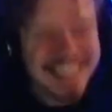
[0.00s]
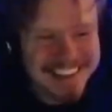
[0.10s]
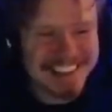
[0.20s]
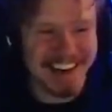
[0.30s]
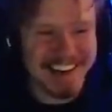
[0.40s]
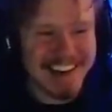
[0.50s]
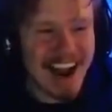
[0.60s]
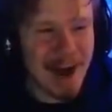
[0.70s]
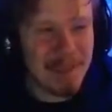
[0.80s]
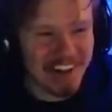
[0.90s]
Shiny
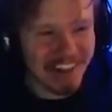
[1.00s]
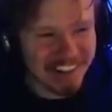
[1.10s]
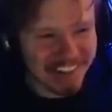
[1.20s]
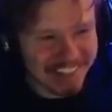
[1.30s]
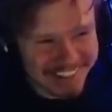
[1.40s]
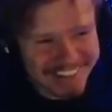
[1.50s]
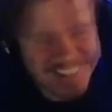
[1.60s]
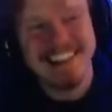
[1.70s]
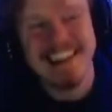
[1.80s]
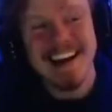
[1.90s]
Absol, dude!
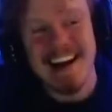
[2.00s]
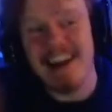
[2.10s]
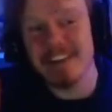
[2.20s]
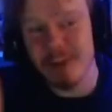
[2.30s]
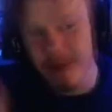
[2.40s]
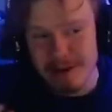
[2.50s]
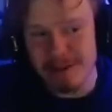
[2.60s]
I know for a